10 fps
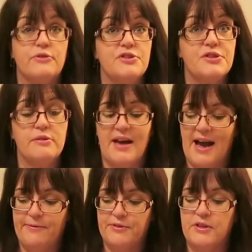for, is so that
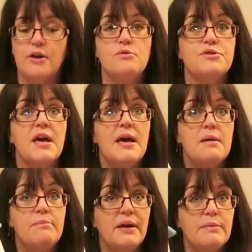after those
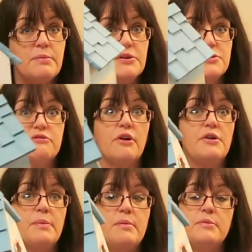baby birds are
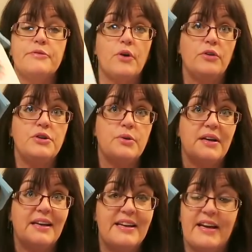grown up and moved on, you
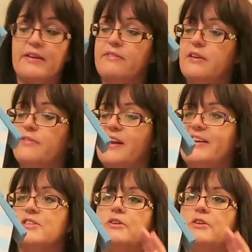can clean it out ready for the next